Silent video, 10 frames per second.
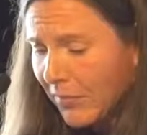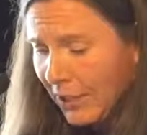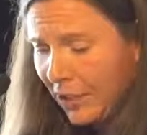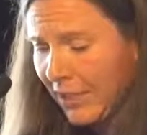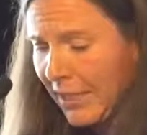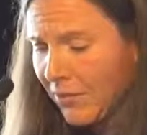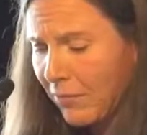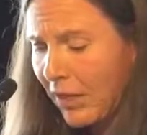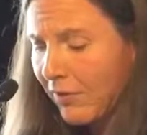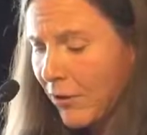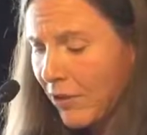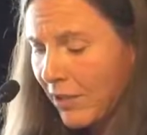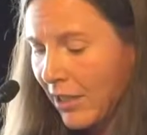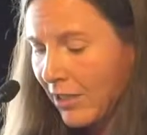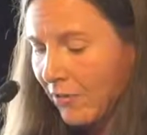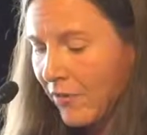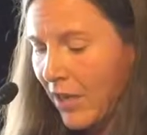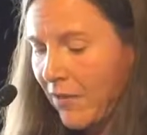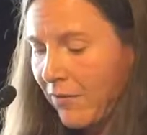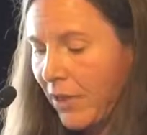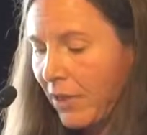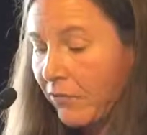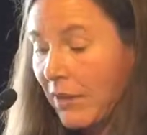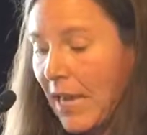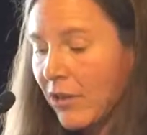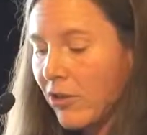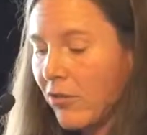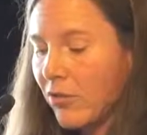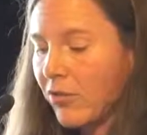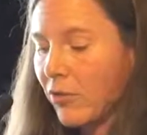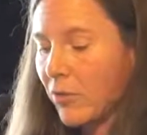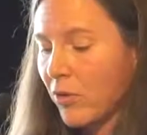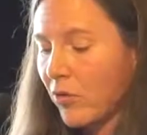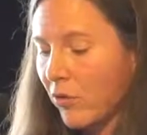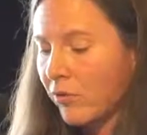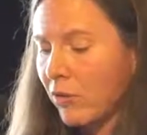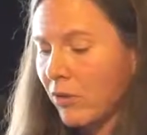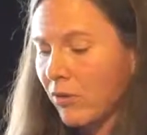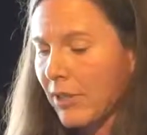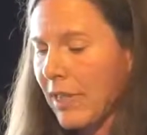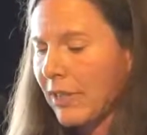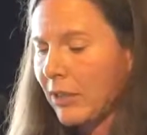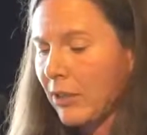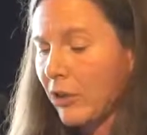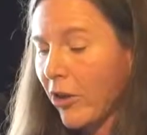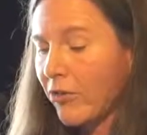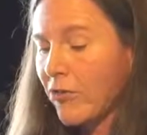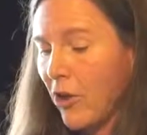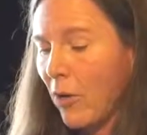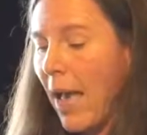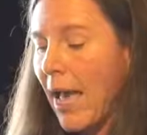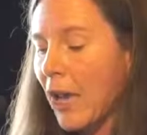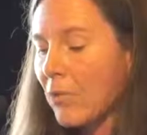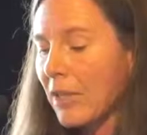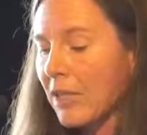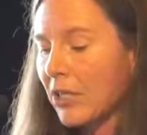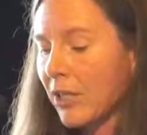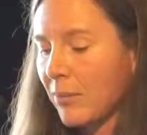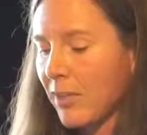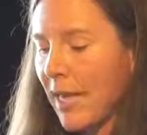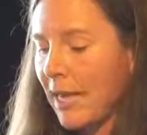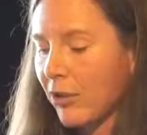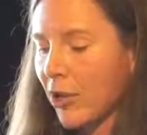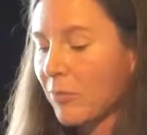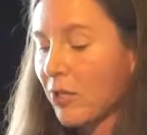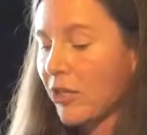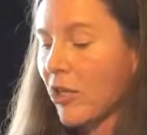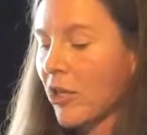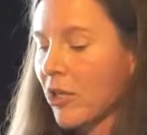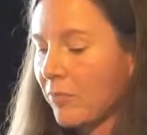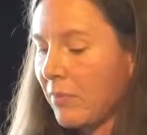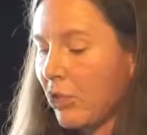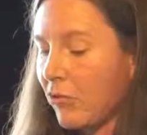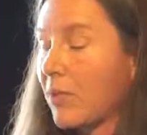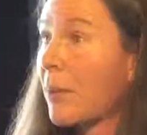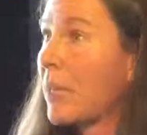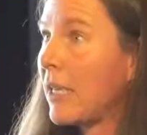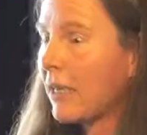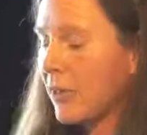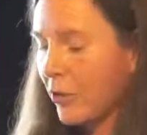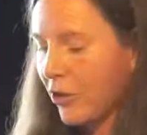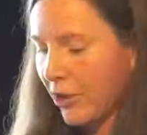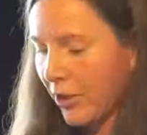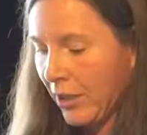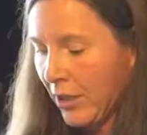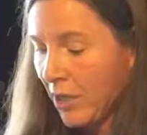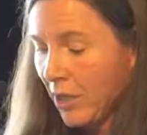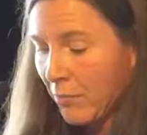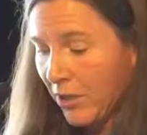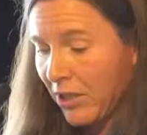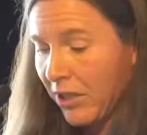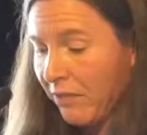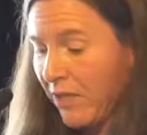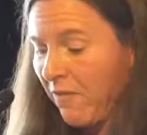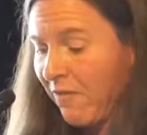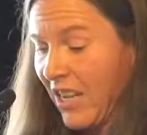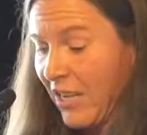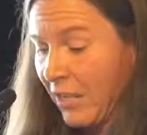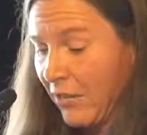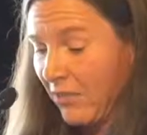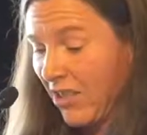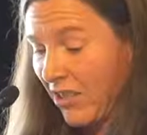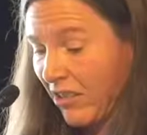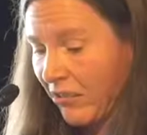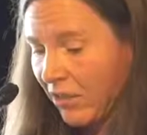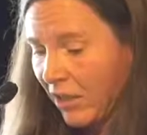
she says, "When I first started firefighting, we had uniforms, overalls, and I don't know how many times the helicopter circled me doing a pee in the bush because it was funny, you know.